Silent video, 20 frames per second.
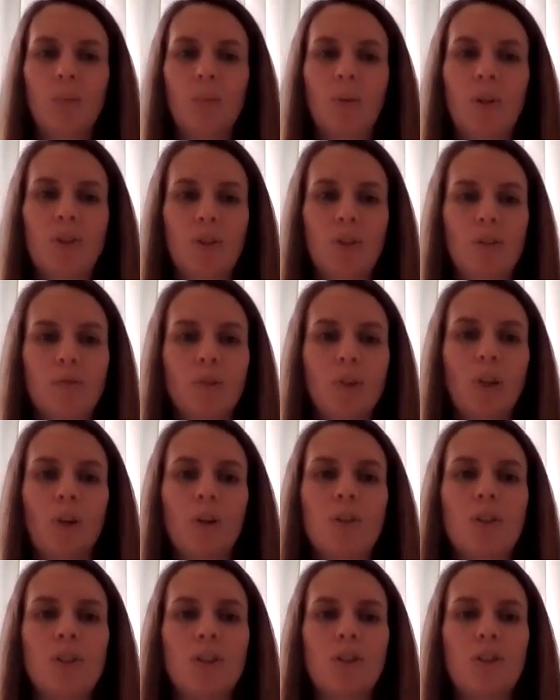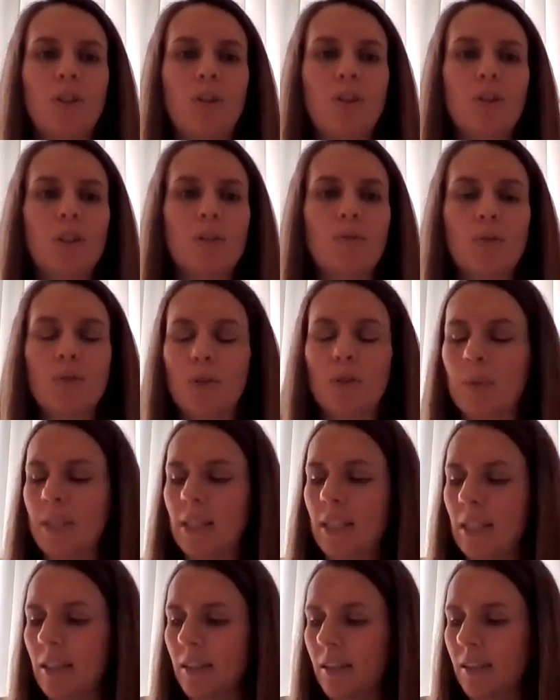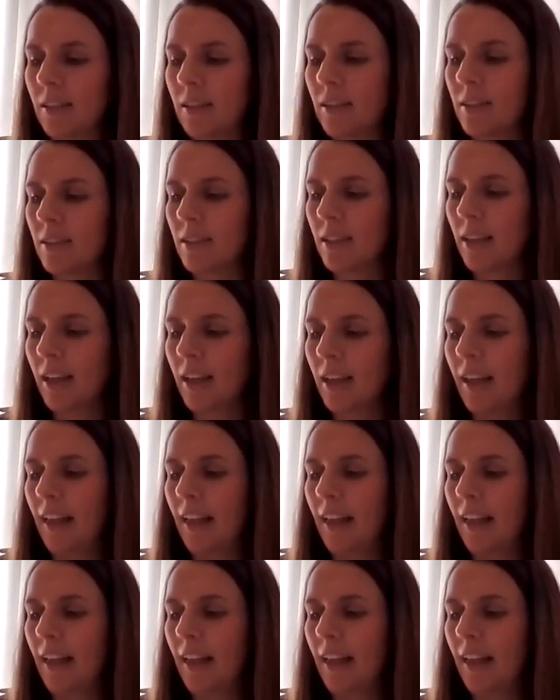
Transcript: which sort of launched the use of those materials.